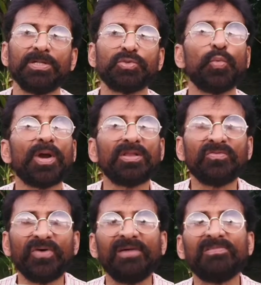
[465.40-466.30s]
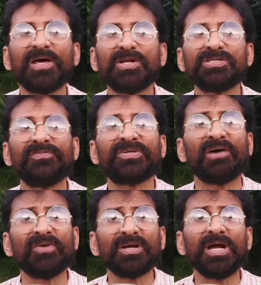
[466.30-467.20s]
So what are the 5 letters of
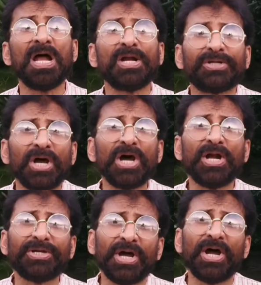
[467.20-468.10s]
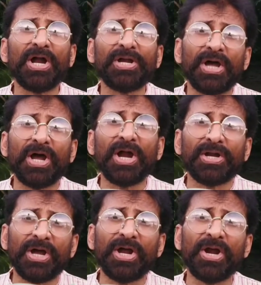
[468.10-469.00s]
tavarg? Ta, tha, da,
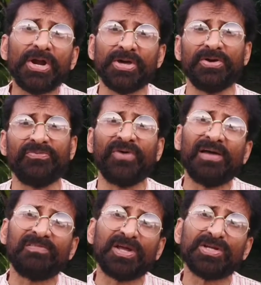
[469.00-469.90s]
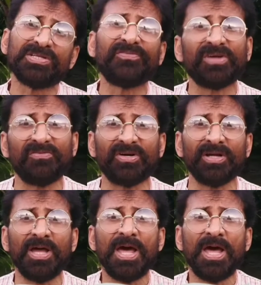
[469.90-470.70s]
dha, na. 5 letters of tavarg.